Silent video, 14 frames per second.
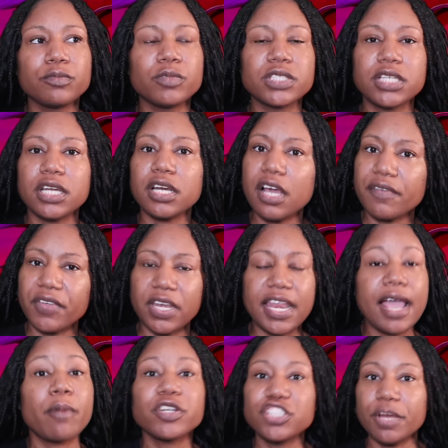was good enough, and
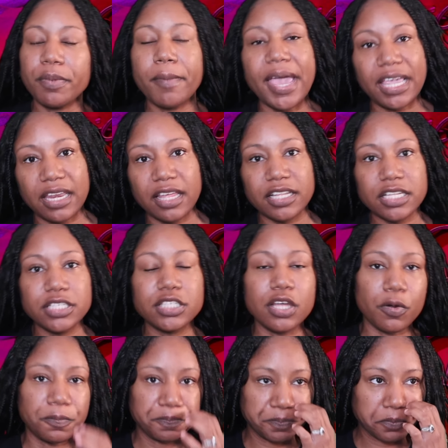now we're jumping back in it, and
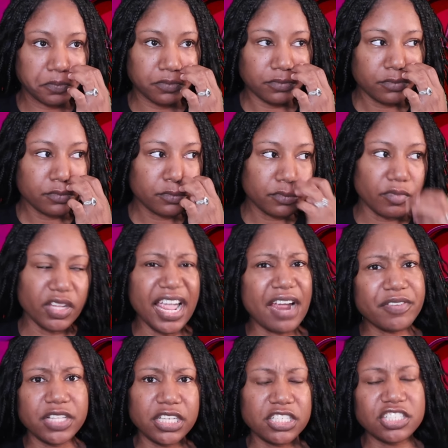so
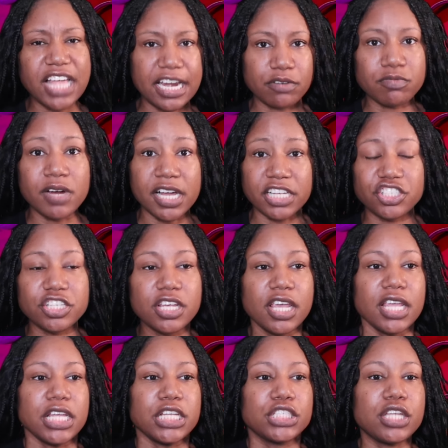everything just kind of rushed.
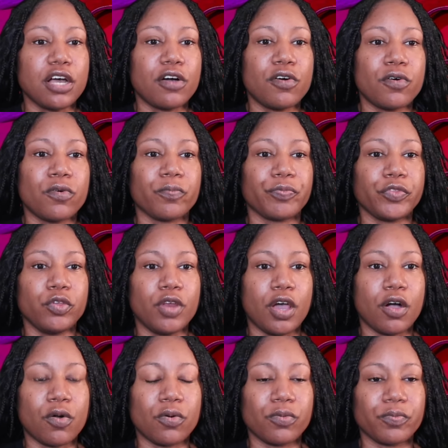So, you
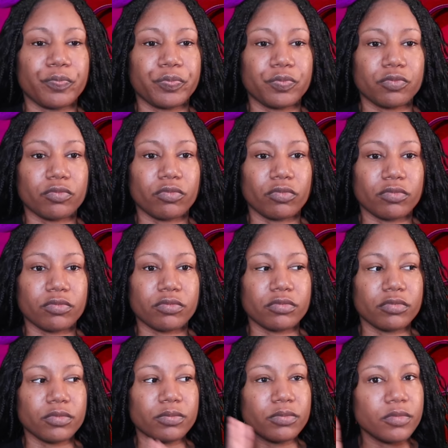know,
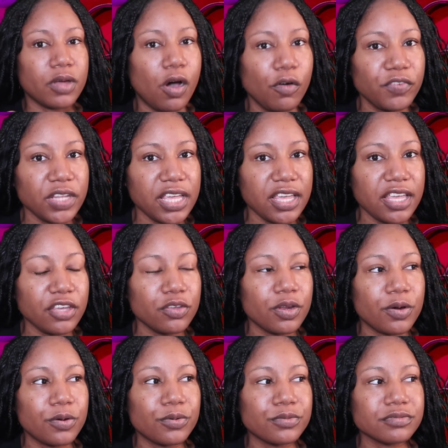hopefully, you
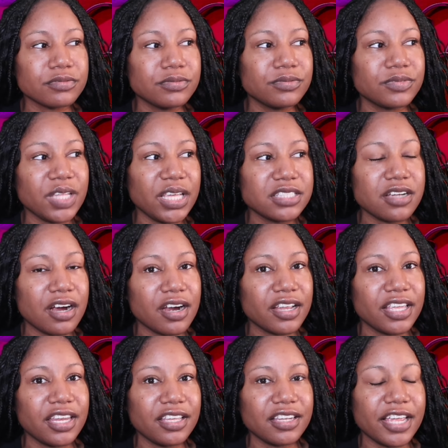know, things aren't
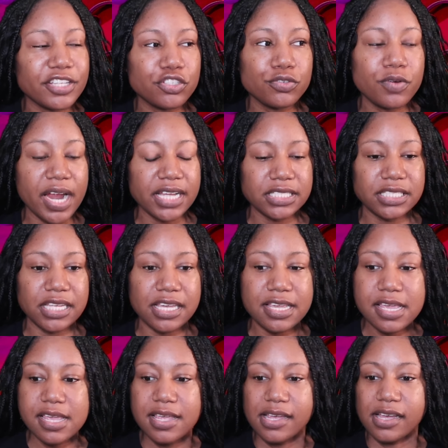getting like too crazy,
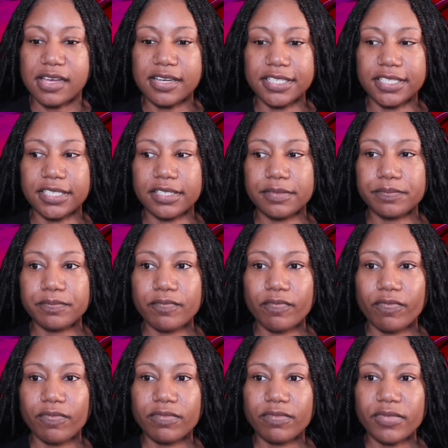and
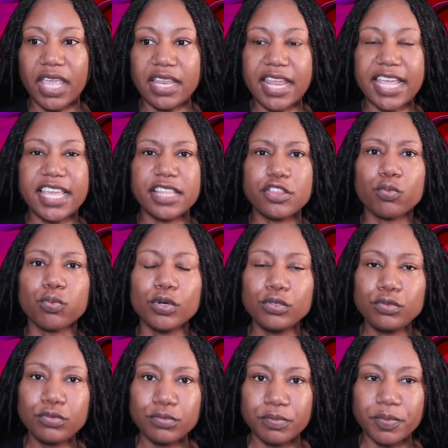they get the
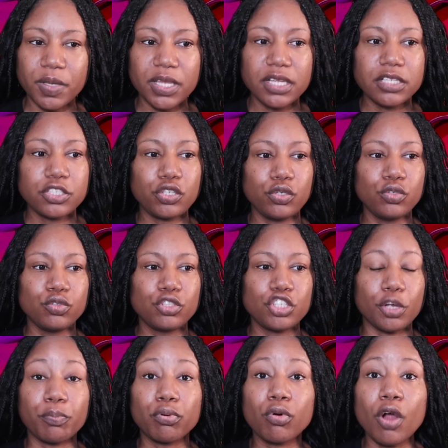room to
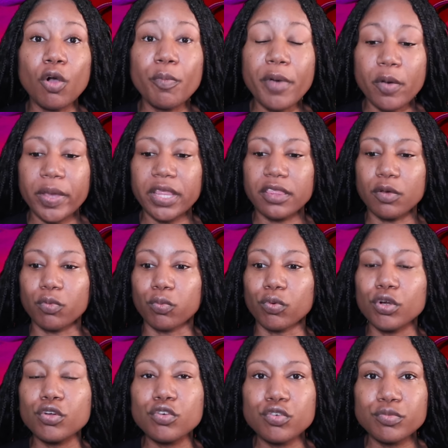promo and the
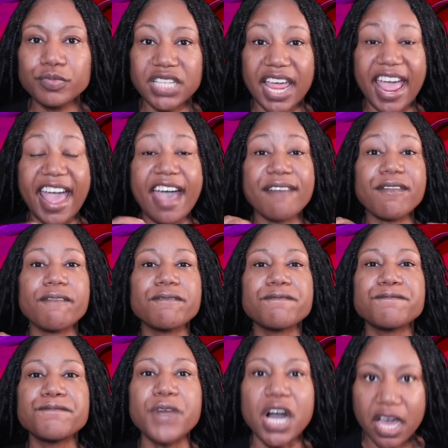room to have
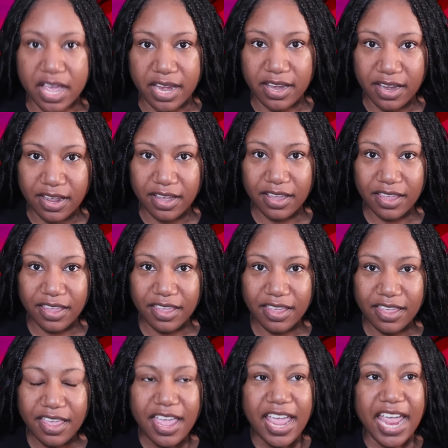fun.
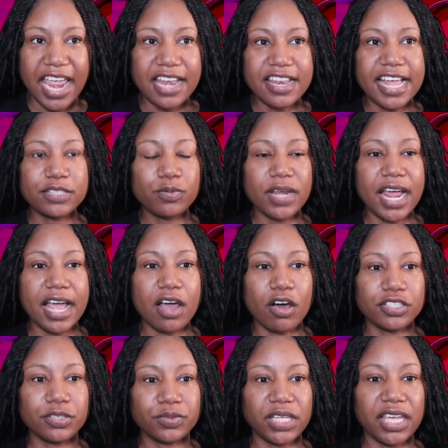And that's what I
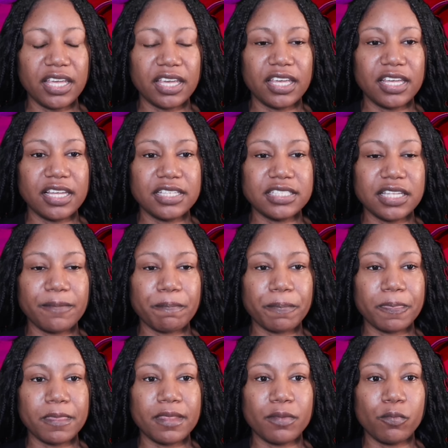also think is
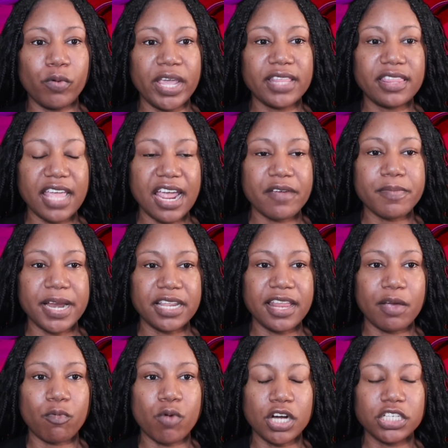with everybody
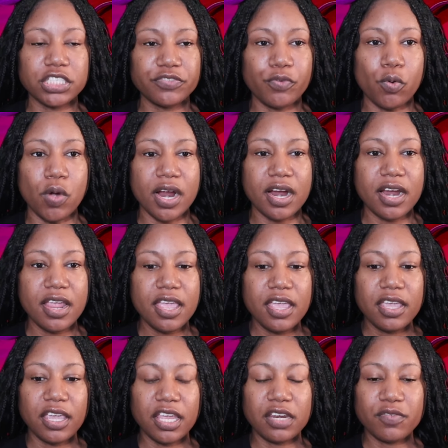that works for
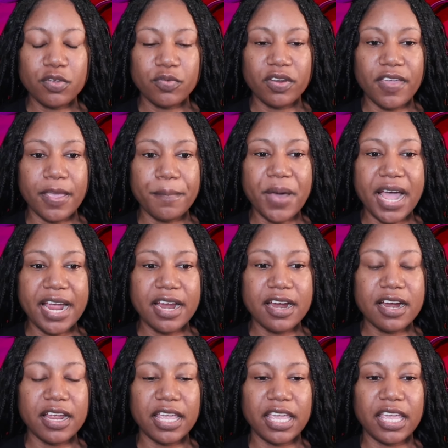Interview with a
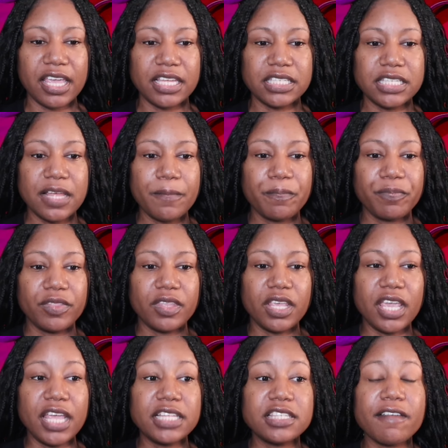Vampire, is
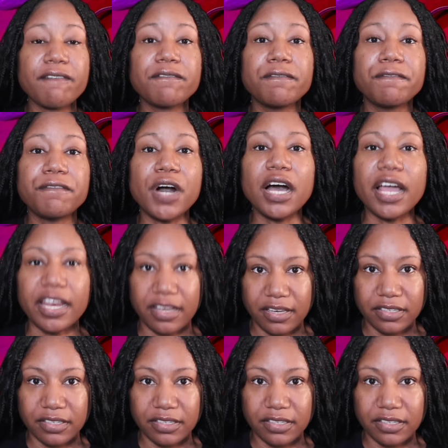it's fun.